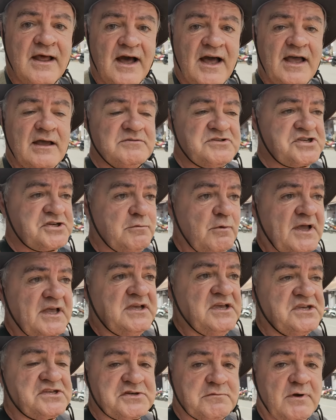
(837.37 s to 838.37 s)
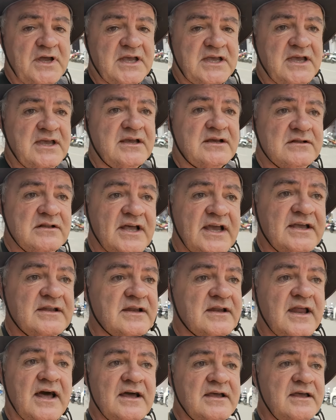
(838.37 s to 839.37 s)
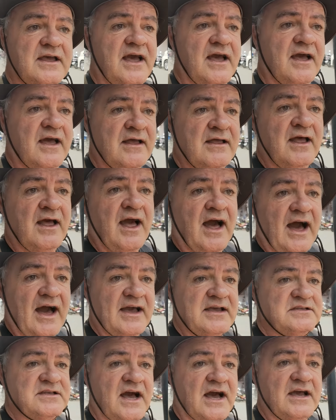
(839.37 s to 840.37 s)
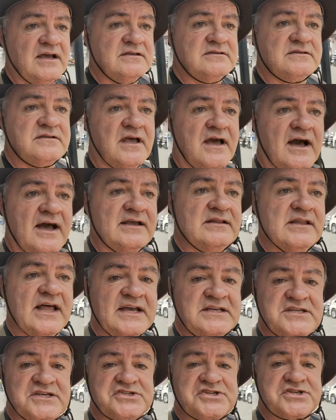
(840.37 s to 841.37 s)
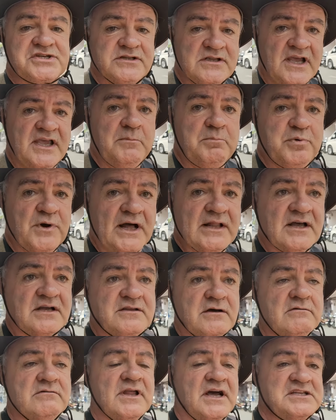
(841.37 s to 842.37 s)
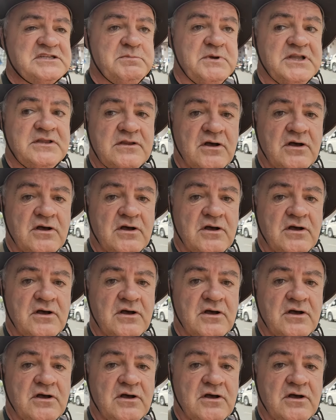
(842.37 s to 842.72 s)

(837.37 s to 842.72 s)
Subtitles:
I am squeaky, squeaky clean, and I like to sleep well. I don't like to be